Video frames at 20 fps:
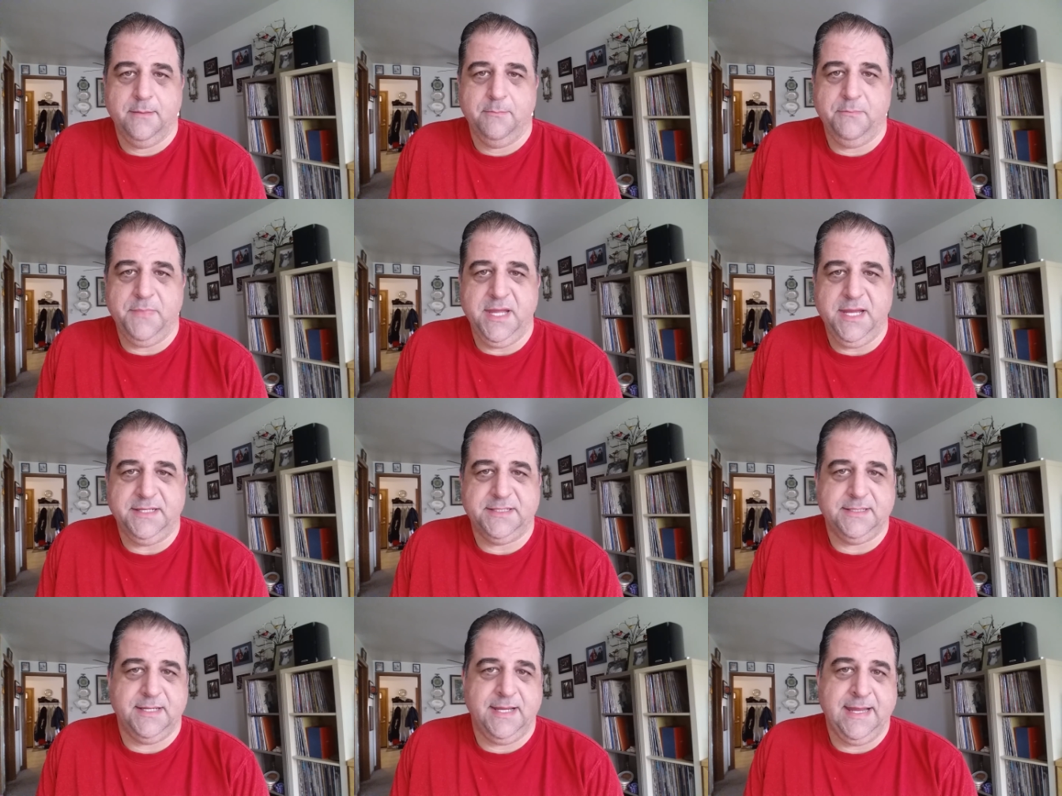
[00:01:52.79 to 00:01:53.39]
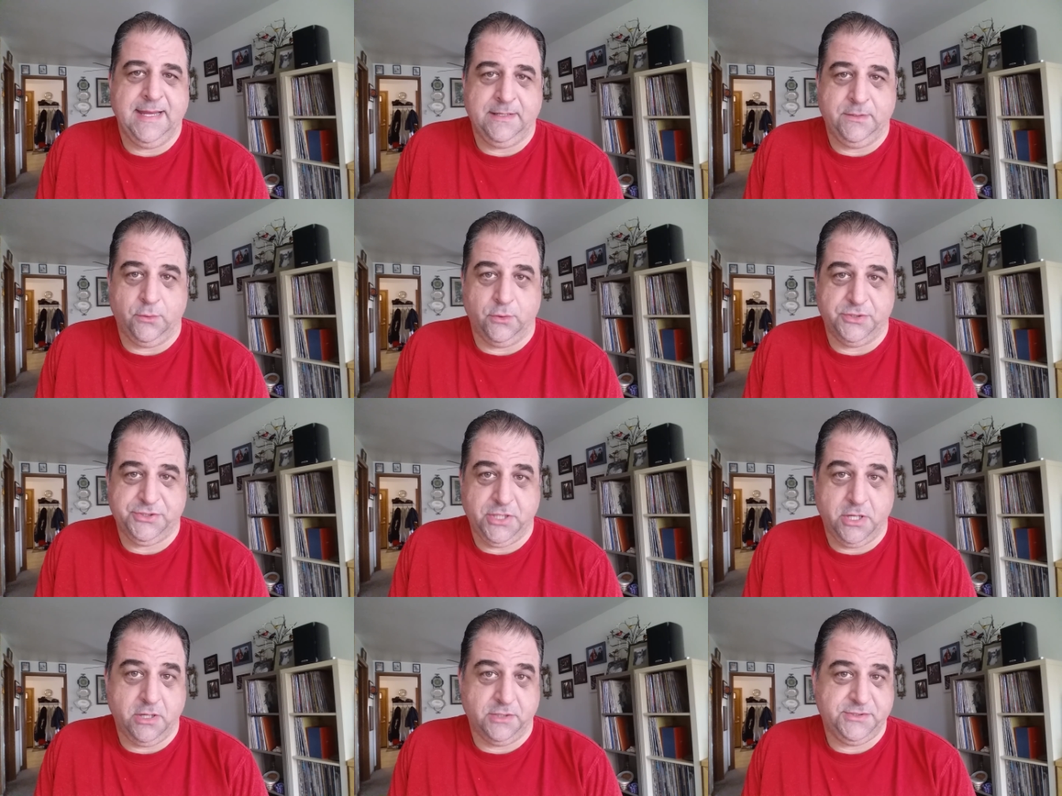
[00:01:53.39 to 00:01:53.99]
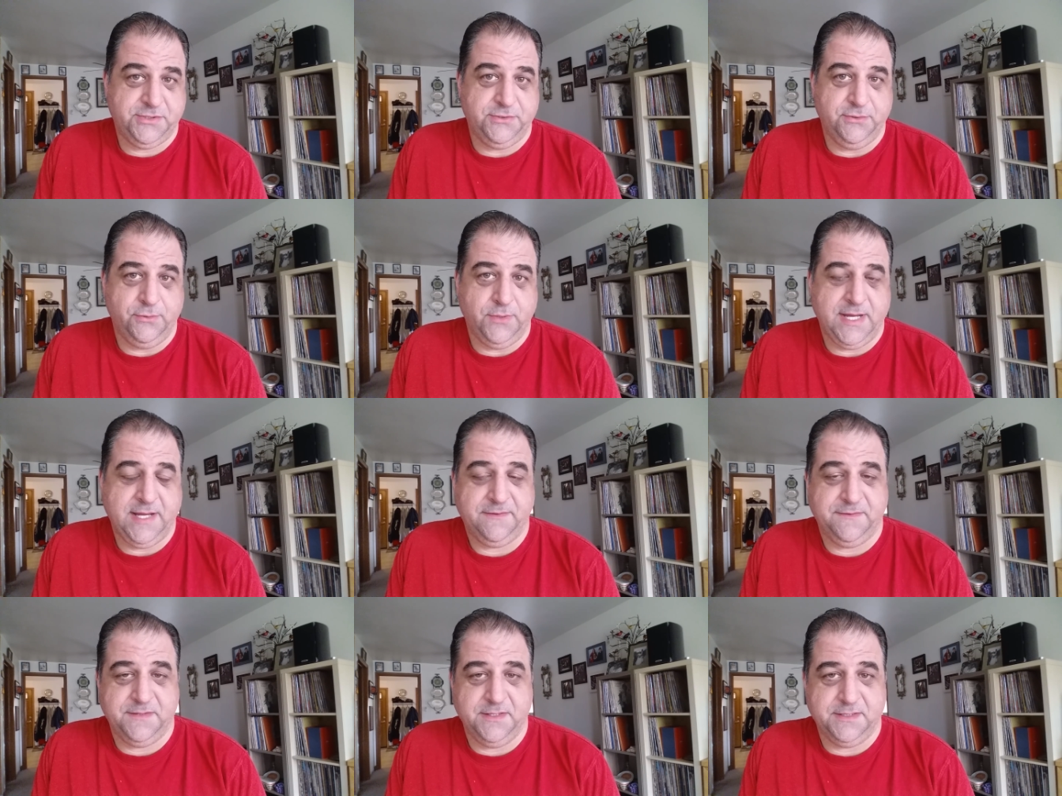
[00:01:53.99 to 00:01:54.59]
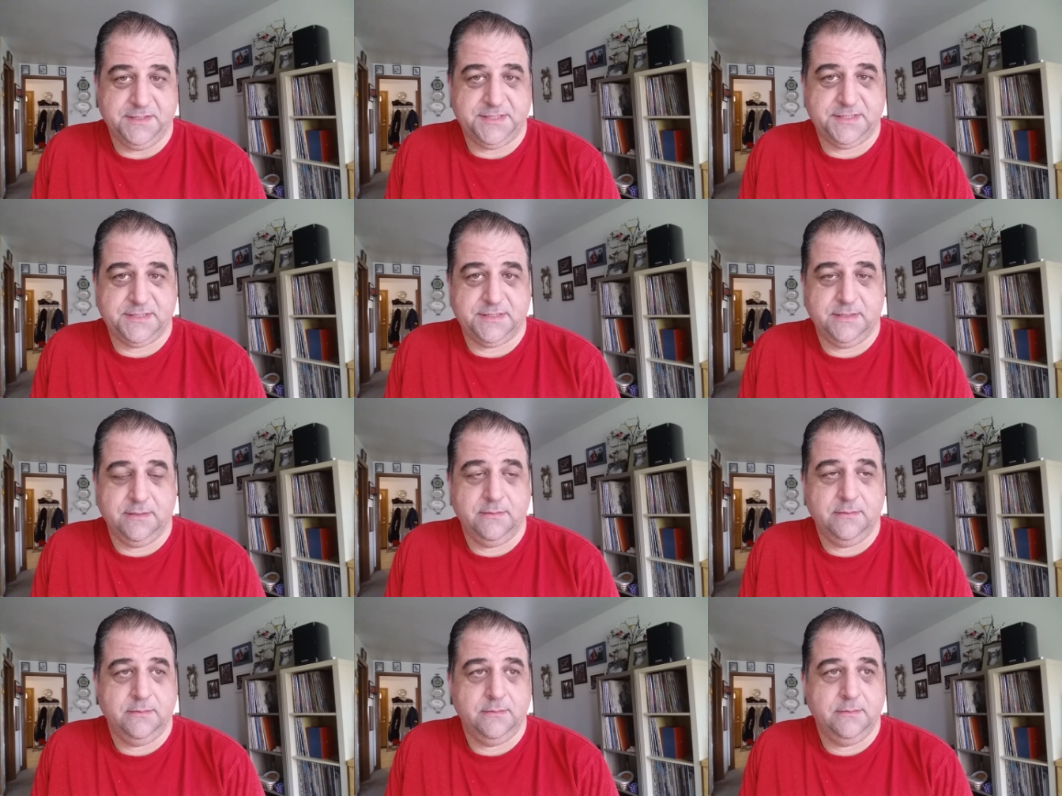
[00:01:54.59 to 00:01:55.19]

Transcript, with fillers: meet and or talk to at this